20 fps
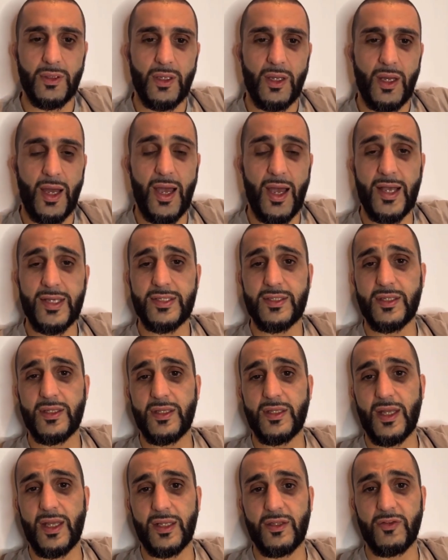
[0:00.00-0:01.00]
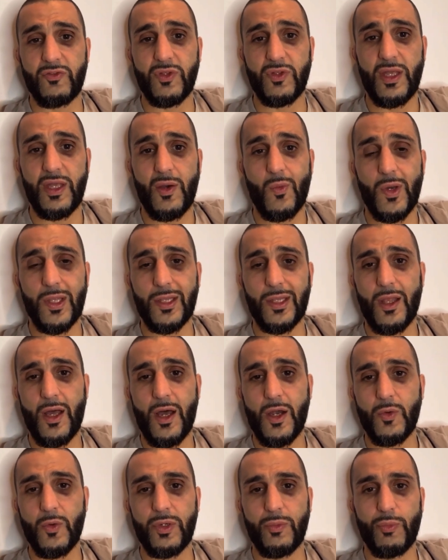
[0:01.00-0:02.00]
I asked the detective today, what
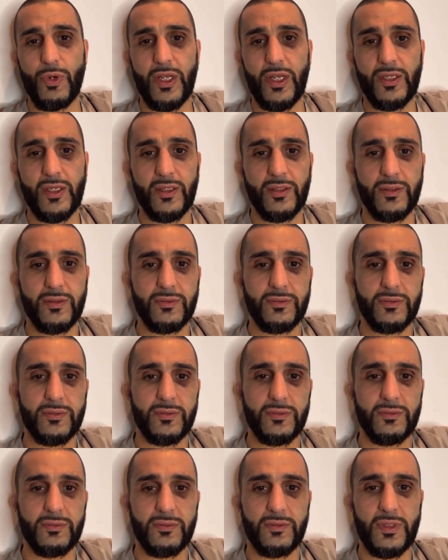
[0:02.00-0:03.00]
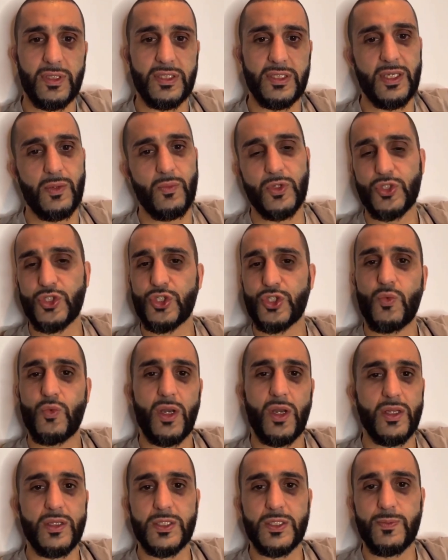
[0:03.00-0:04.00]
law are we breaking? He said, we just
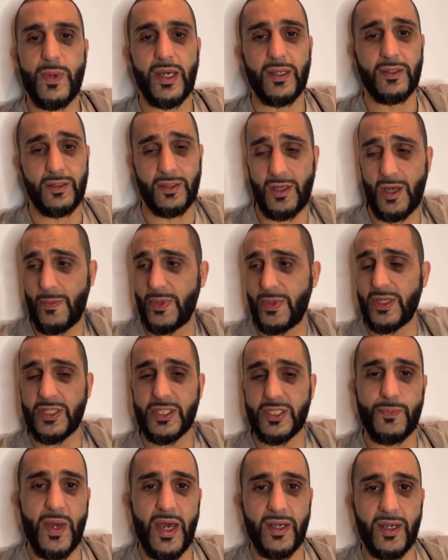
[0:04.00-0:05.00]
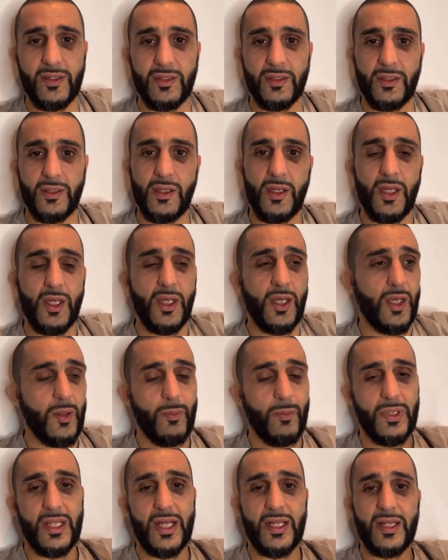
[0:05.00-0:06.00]
want to inspect. Come and inspect.
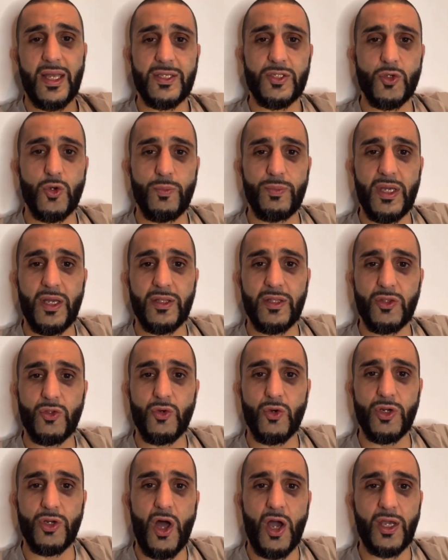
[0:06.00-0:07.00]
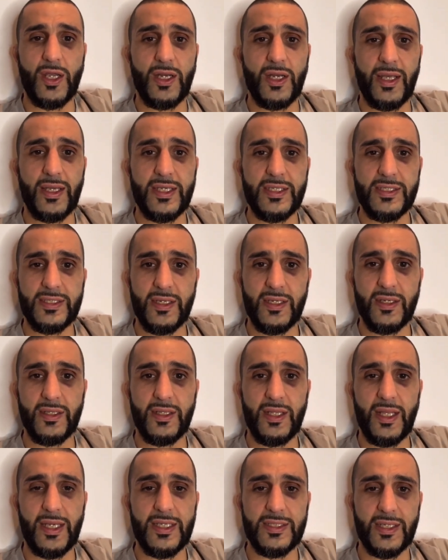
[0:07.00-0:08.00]
But that SOB at the door knocking like he's
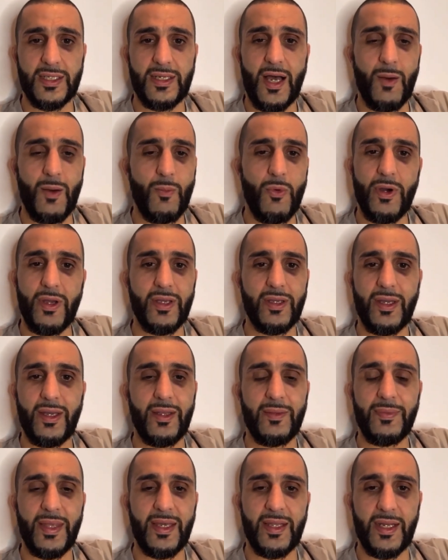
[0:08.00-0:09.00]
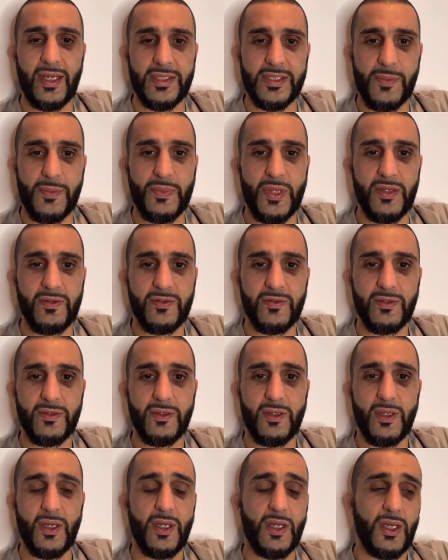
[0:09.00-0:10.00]
a cowboy, I'm not going to accept this.
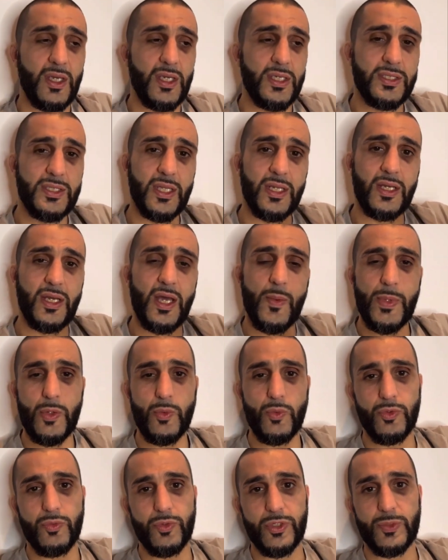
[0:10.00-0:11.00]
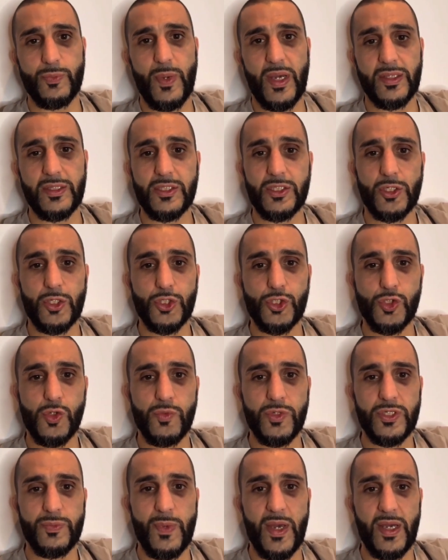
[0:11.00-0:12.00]
He's going to come in with respect. He's going to show
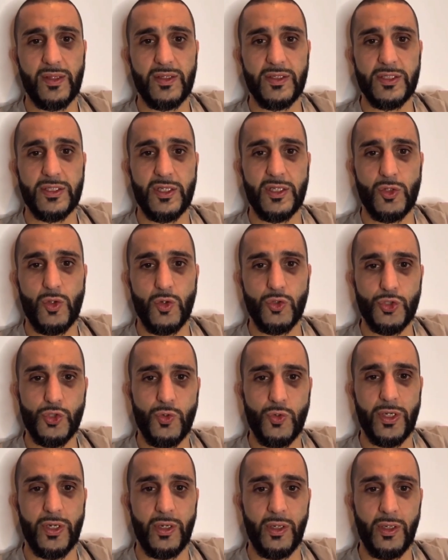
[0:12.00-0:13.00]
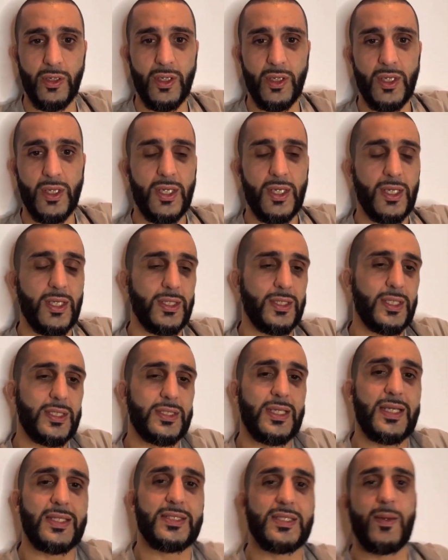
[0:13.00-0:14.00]
respect. This is a dojo here.
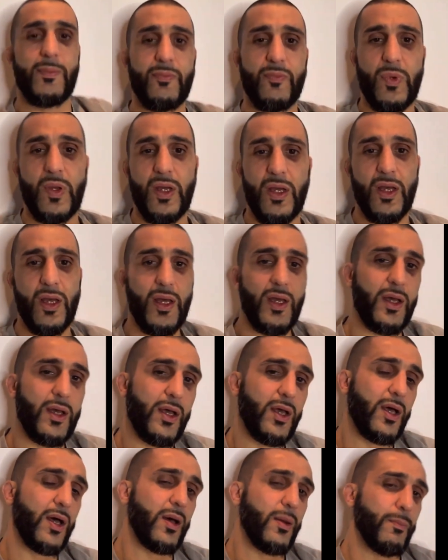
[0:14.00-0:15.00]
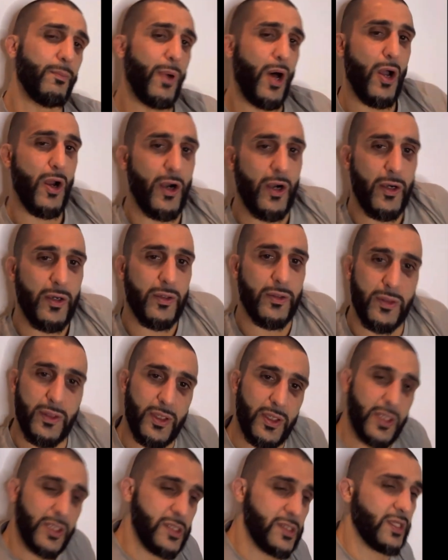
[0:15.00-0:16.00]
This ain't some bar.
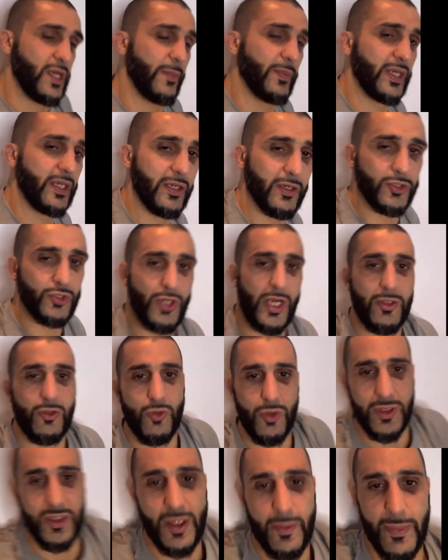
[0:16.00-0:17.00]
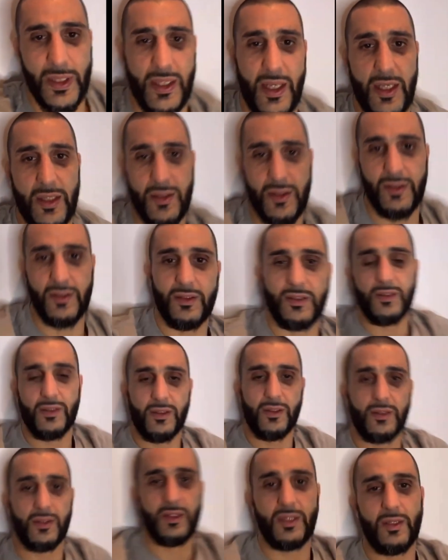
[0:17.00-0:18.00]
He's coming here trying to intimidate
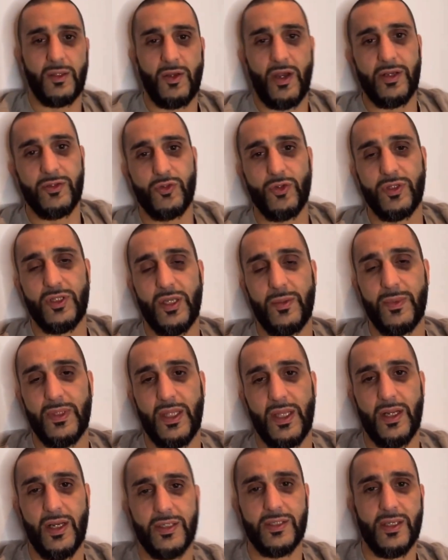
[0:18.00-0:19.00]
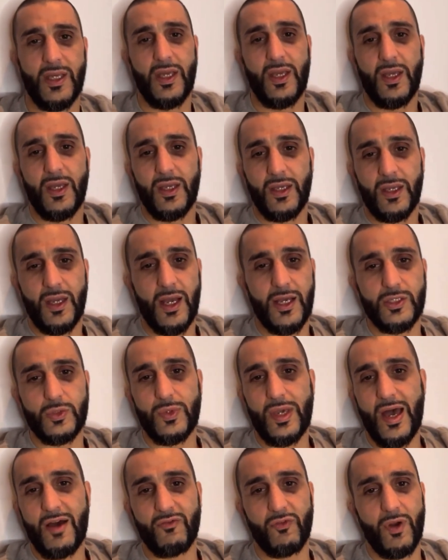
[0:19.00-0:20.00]
us. Guys,
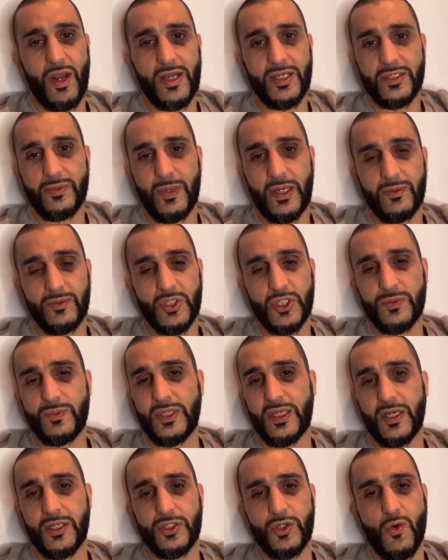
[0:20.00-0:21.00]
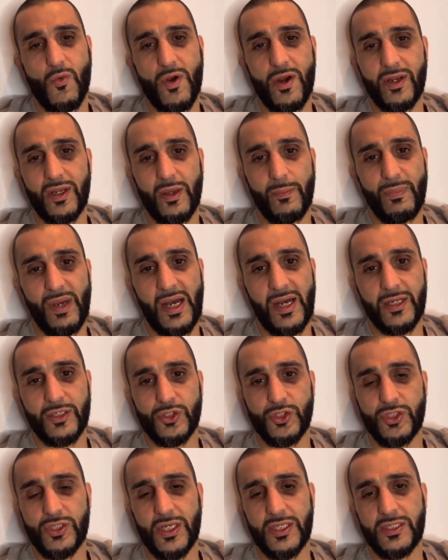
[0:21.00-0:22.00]
we have rights, man. Just because you're wearing a
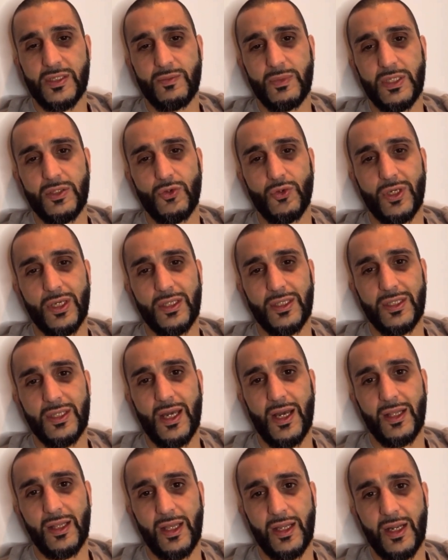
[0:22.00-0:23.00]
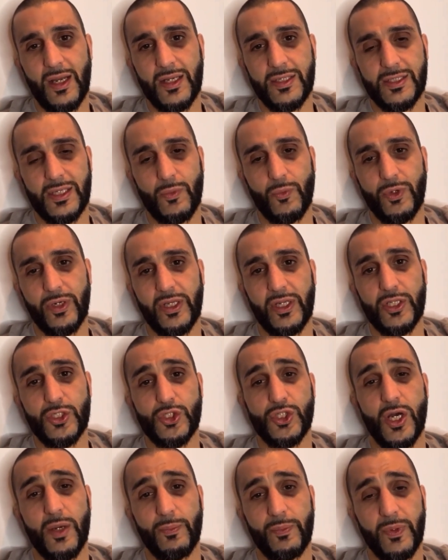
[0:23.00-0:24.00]
badge doesn't mean you can yell at us and we're going to
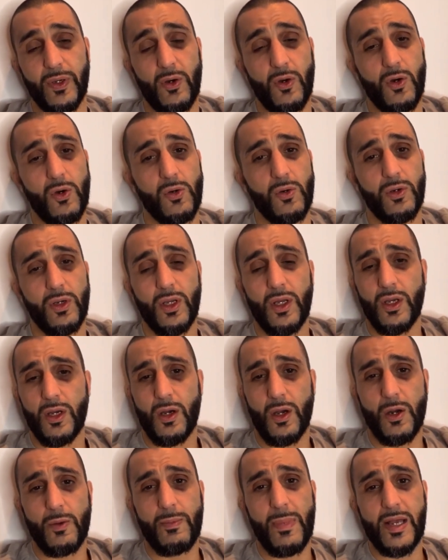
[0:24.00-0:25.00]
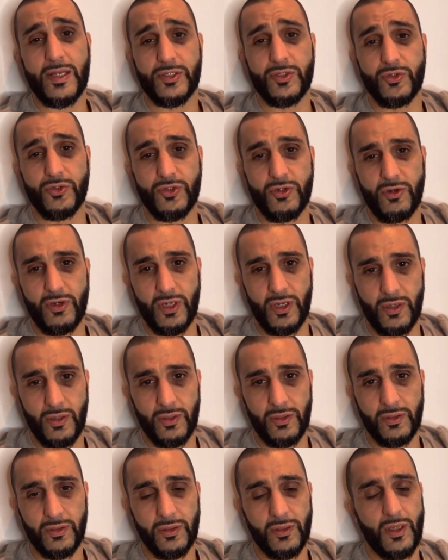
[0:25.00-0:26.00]
jump. Oh, our masters are
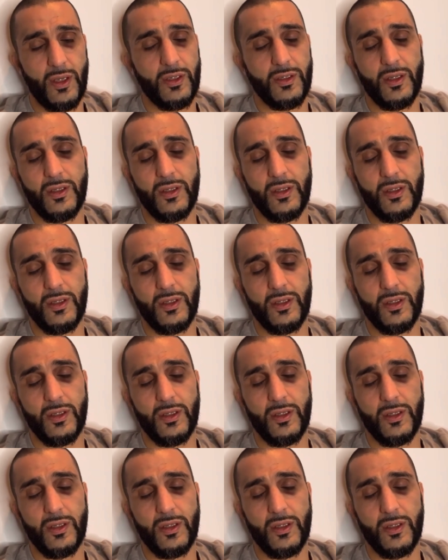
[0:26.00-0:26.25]
here. No.